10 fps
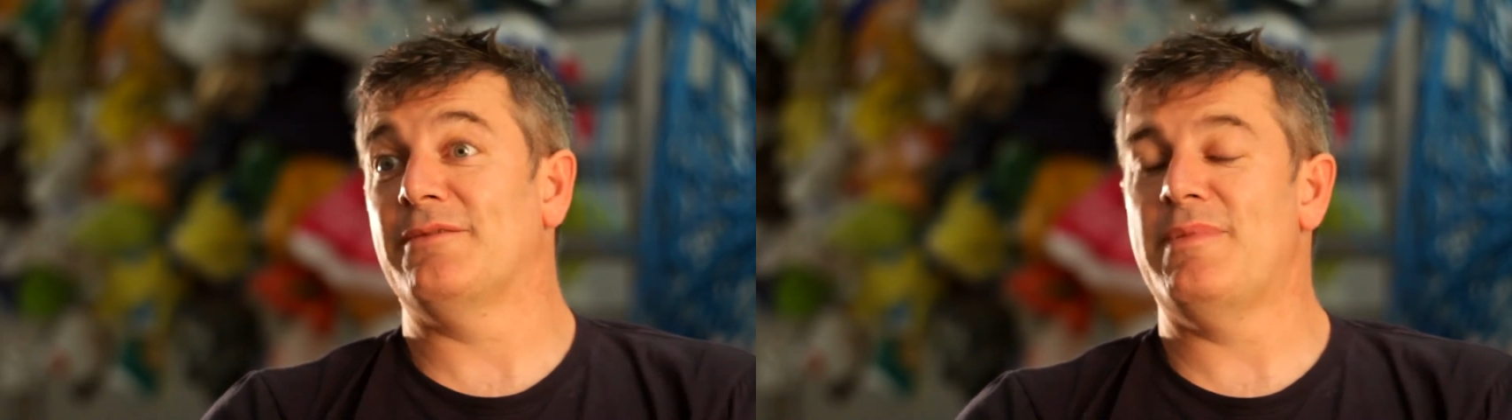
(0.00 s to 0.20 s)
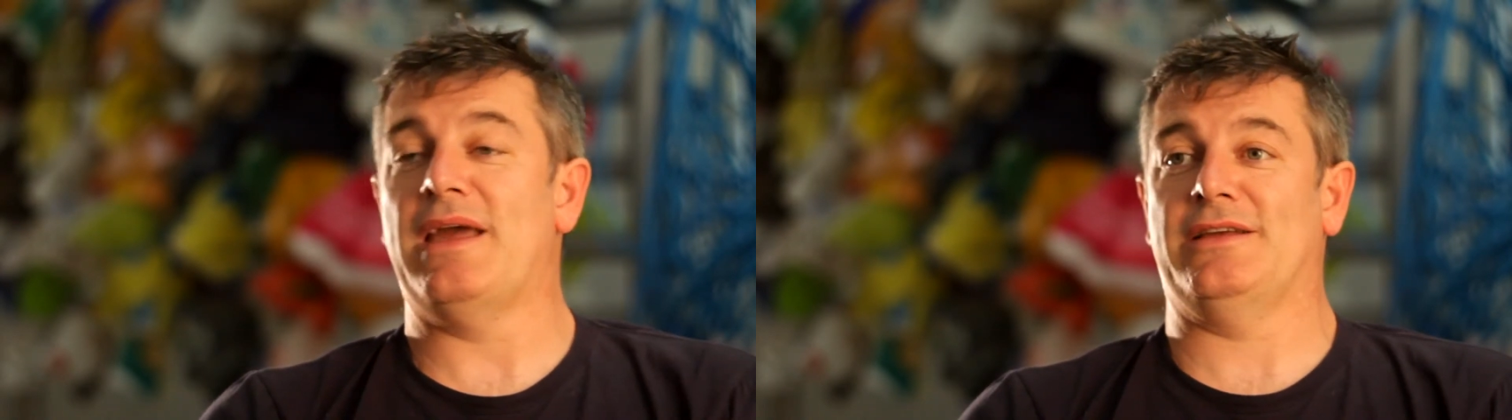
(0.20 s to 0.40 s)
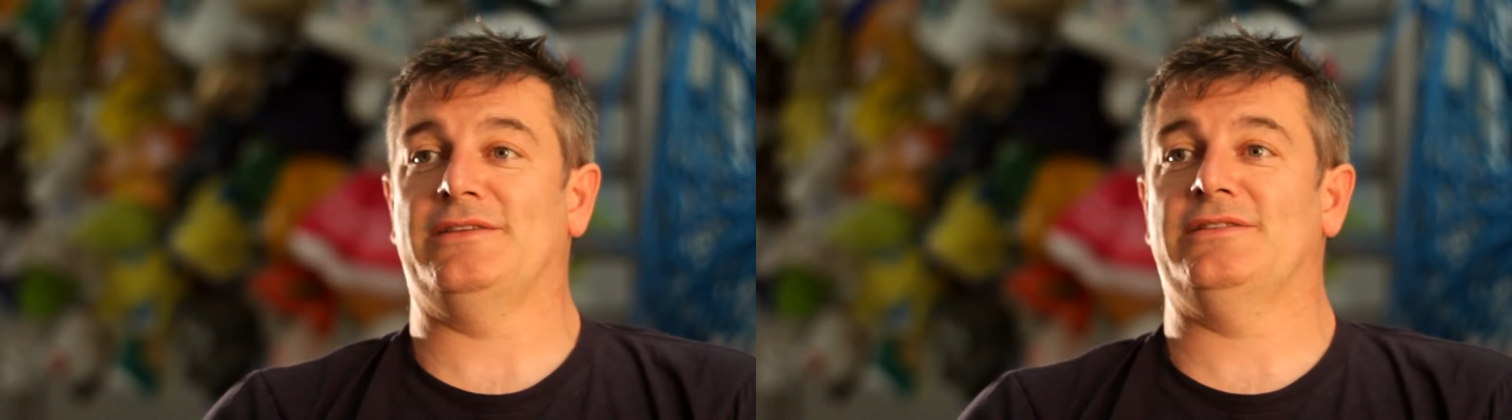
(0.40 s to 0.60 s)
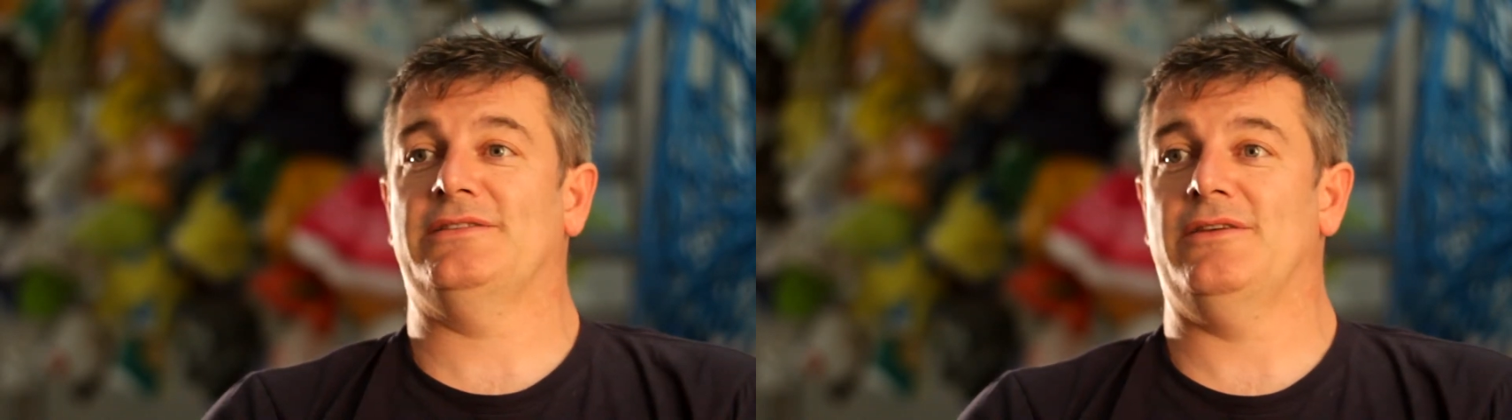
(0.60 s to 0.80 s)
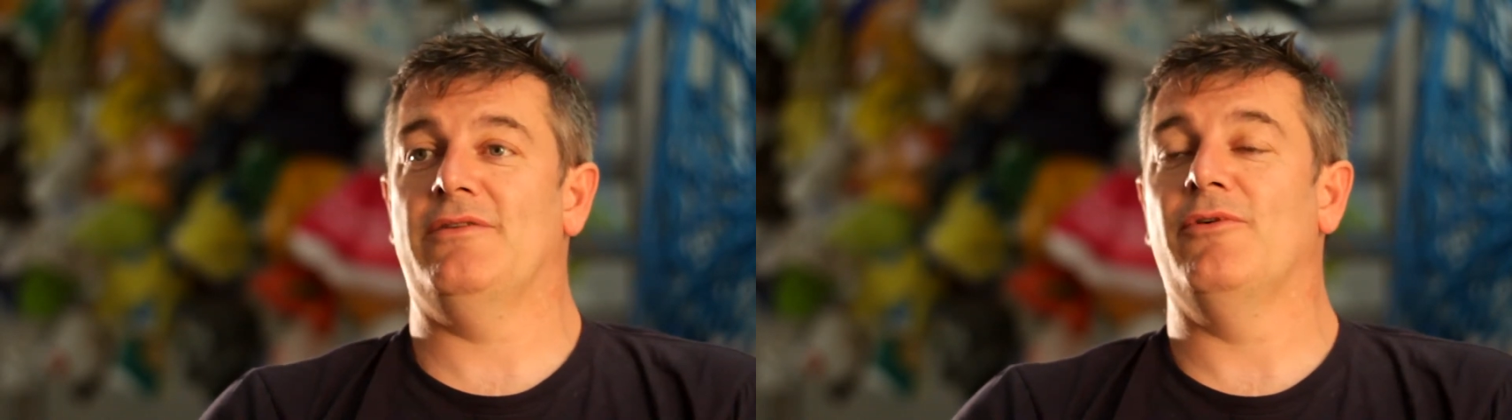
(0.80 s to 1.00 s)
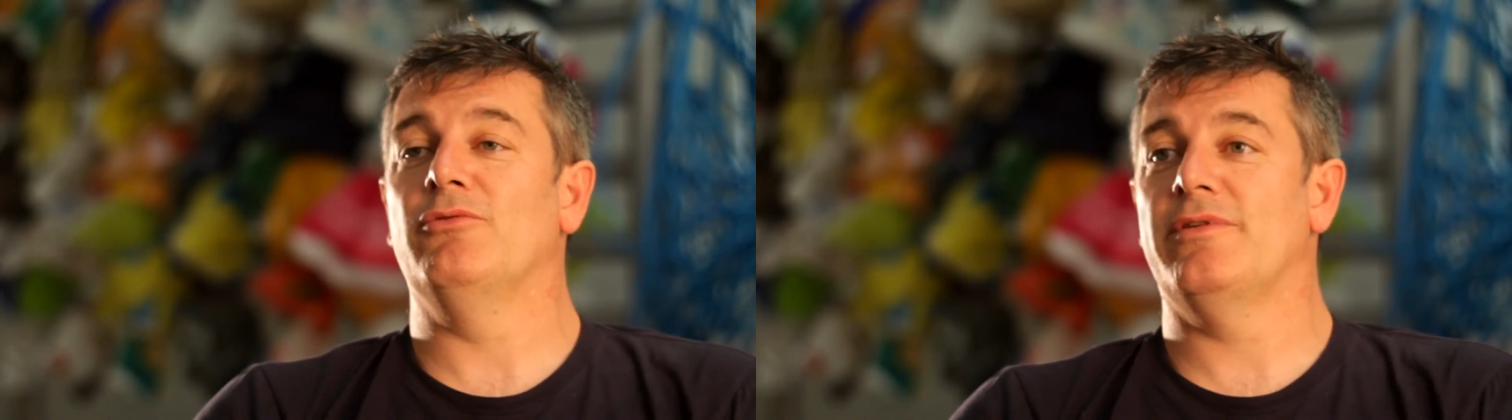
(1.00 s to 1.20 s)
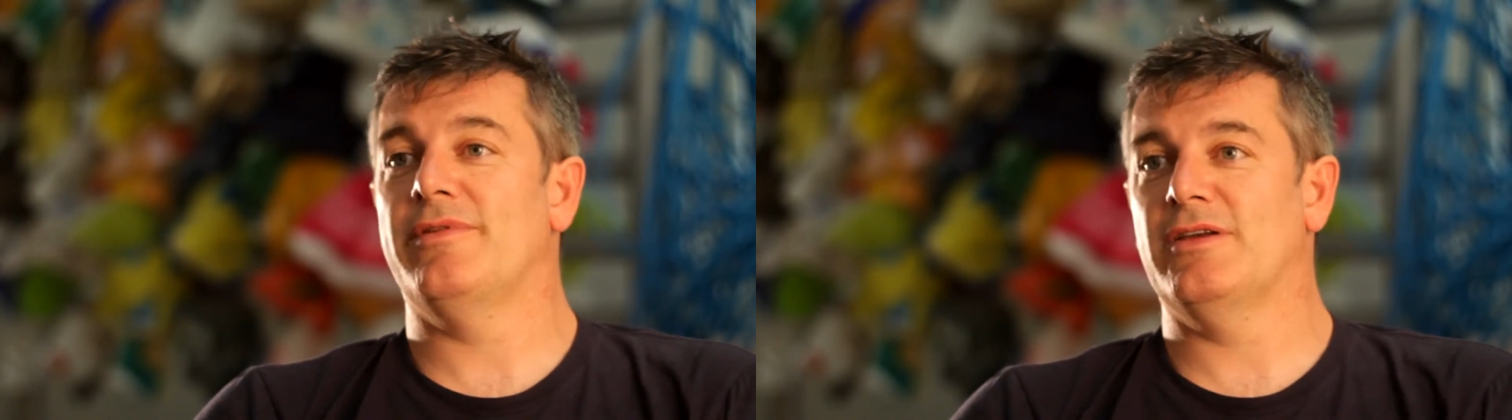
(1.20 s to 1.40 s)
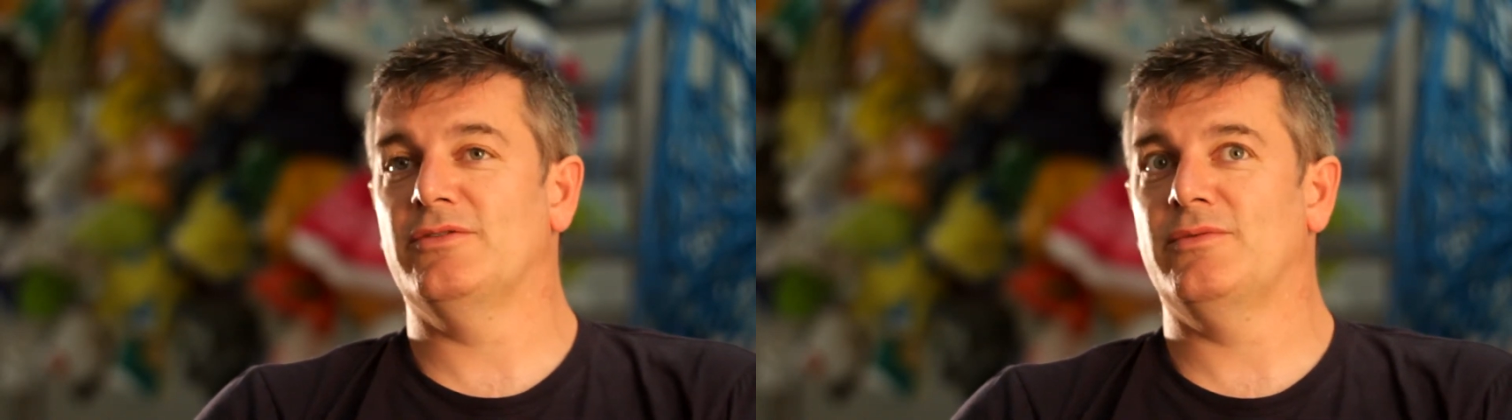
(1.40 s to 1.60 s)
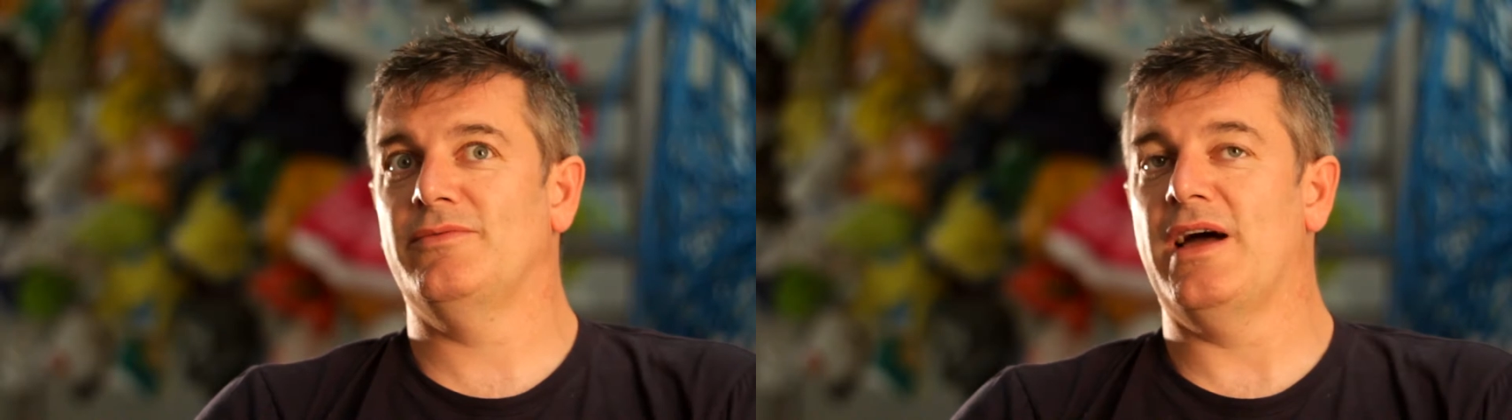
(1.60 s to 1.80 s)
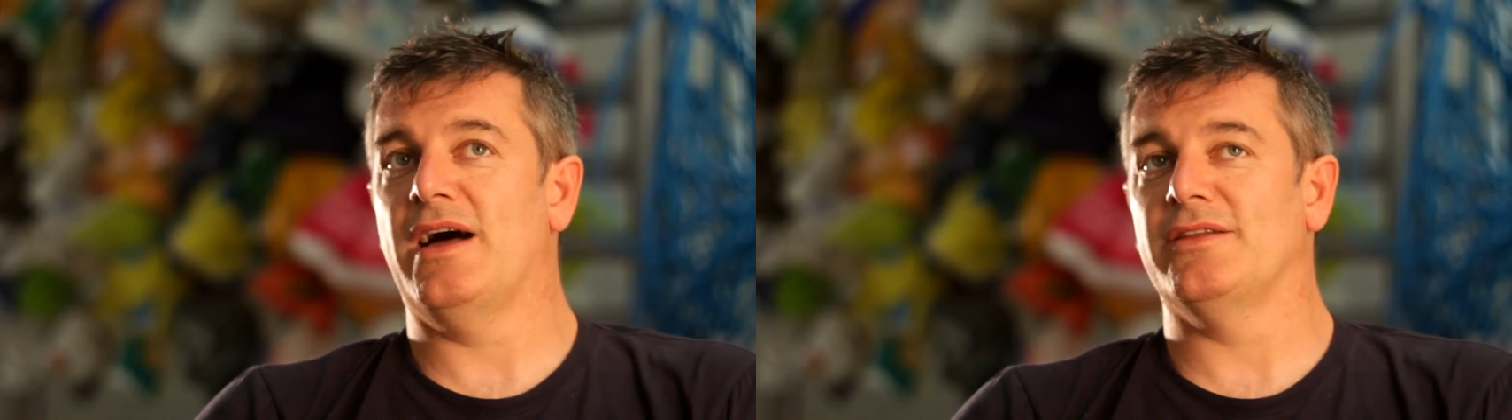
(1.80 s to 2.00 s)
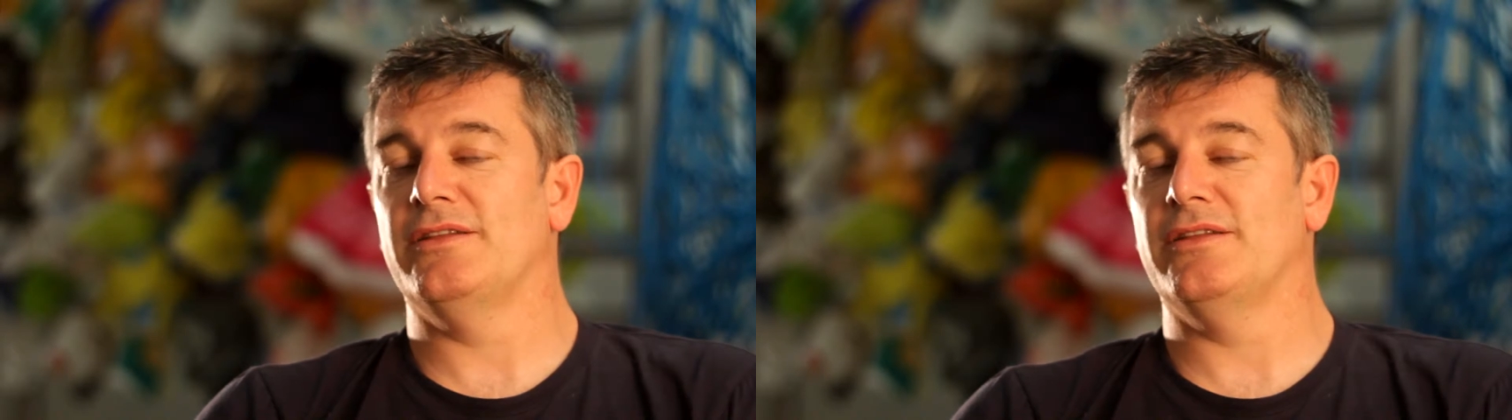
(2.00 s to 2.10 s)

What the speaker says: mix of all the things we've done,